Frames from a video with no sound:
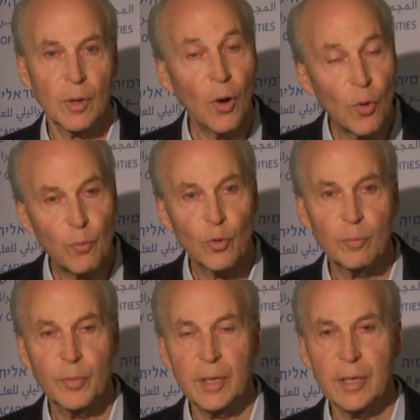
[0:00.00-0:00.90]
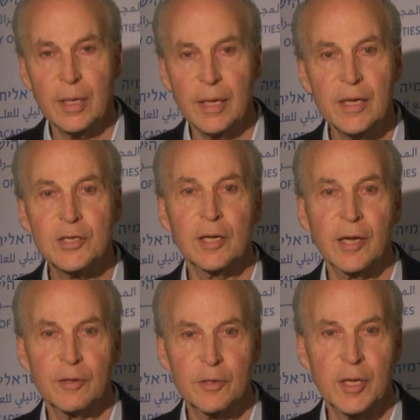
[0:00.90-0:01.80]
hope will be easily
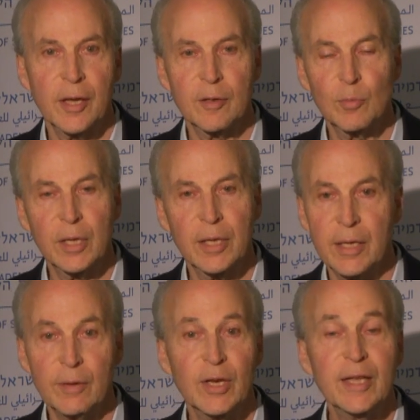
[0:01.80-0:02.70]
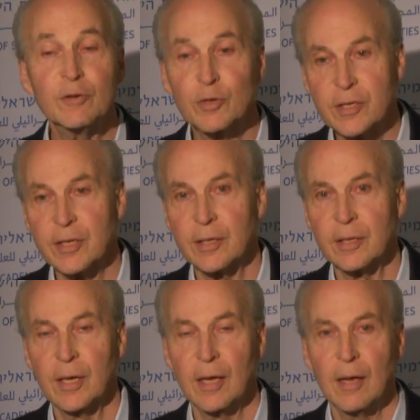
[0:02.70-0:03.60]
understandable and even interesting
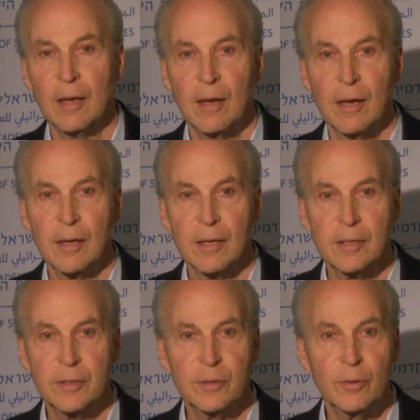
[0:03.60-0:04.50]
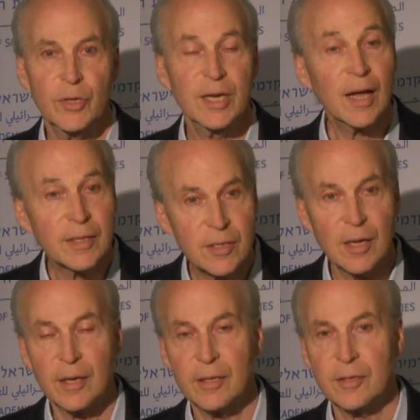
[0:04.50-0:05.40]
to the
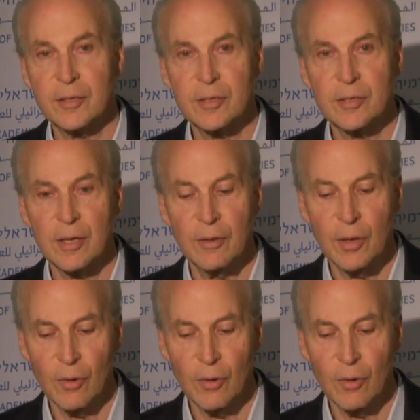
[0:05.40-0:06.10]
non-scientists in the